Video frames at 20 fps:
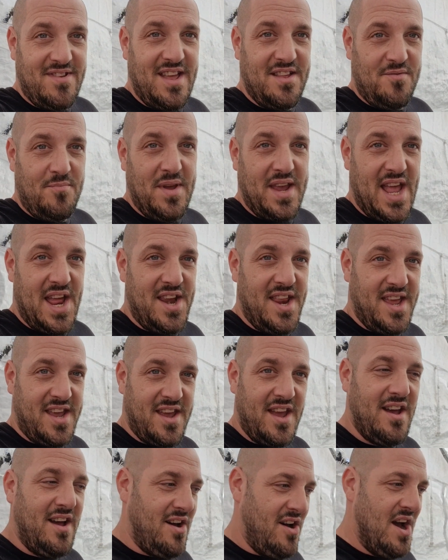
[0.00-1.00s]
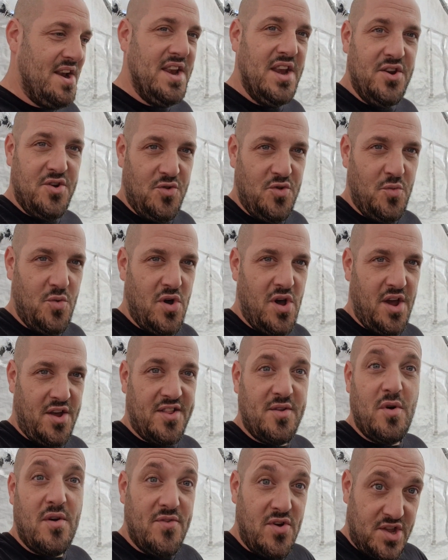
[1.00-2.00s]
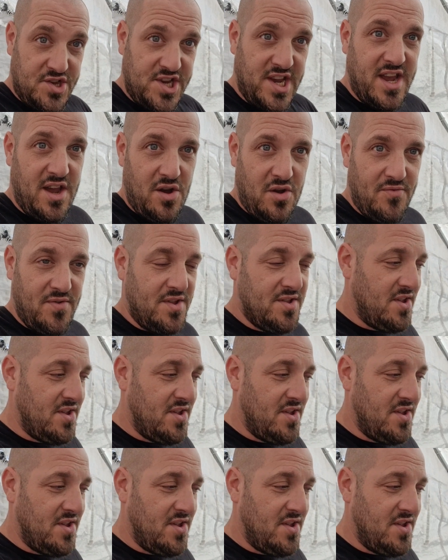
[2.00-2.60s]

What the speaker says: as a mechanic, I didn't do the work, so I've got to check it over.